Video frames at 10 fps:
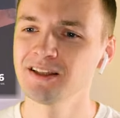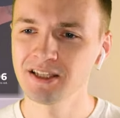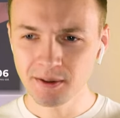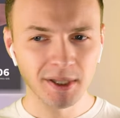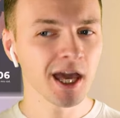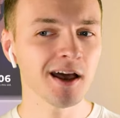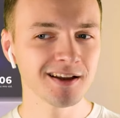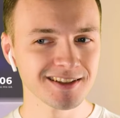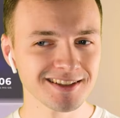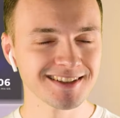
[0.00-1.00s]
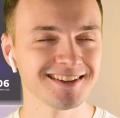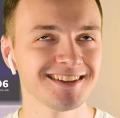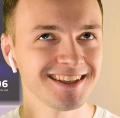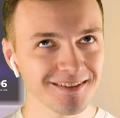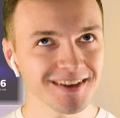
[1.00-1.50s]

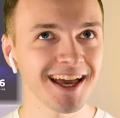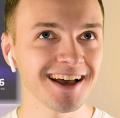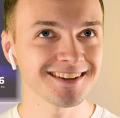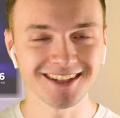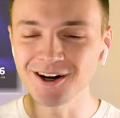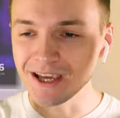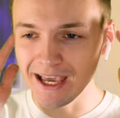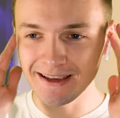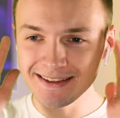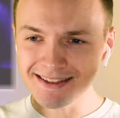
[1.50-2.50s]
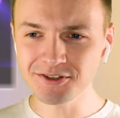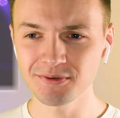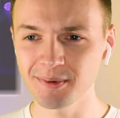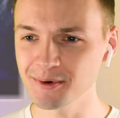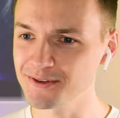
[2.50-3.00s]
Cambian. Okay, easy to
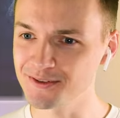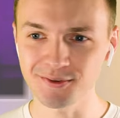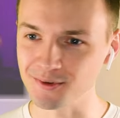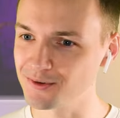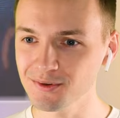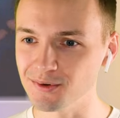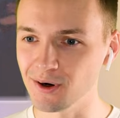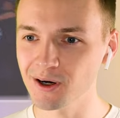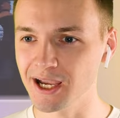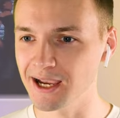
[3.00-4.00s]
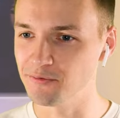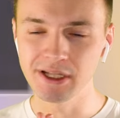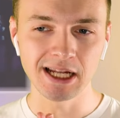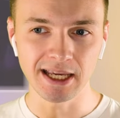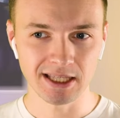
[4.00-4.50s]
remember the song too. Okay, I
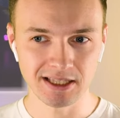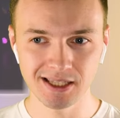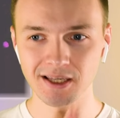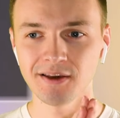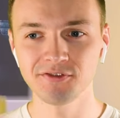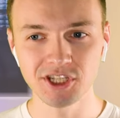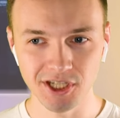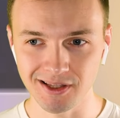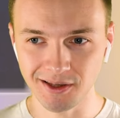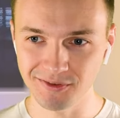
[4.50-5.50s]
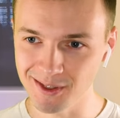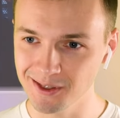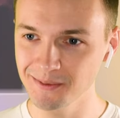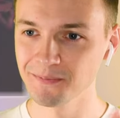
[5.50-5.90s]
really like it. Efficient, I think.